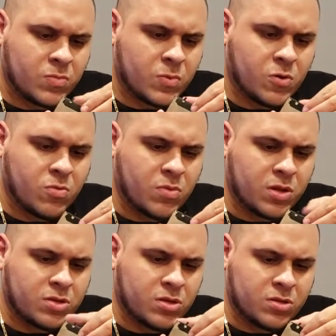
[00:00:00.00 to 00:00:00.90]
Normally
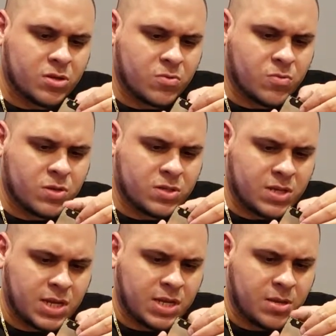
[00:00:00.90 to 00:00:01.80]
it should have took 1
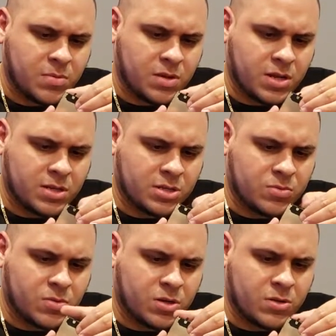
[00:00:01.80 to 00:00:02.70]
second, but I
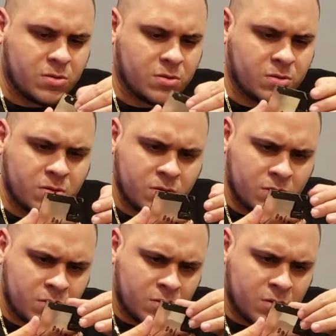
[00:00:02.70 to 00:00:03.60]
just want
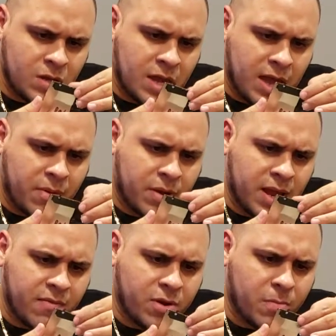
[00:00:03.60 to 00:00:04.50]
to. I've been
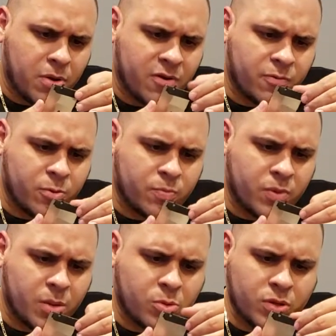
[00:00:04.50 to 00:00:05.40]
having a
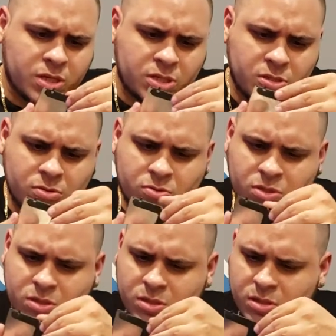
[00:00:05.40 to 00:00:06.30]
bubble
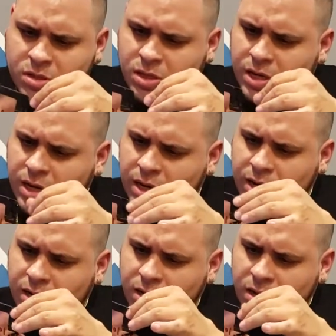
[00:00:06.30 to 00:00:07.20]
issues,
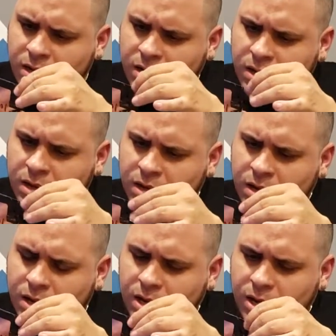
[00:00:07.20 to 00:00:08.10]
and
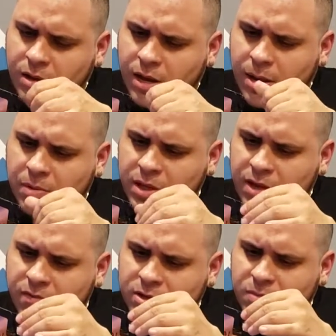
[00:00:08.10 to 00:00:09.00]
I
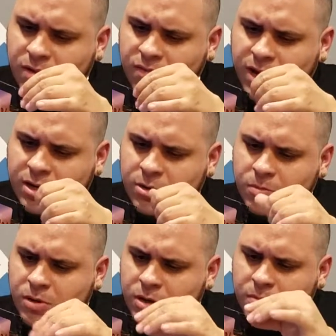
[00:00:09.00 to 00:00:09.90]
believe it's my vacuum
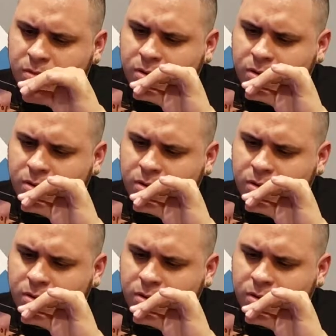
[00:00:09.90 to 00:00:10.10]
pump.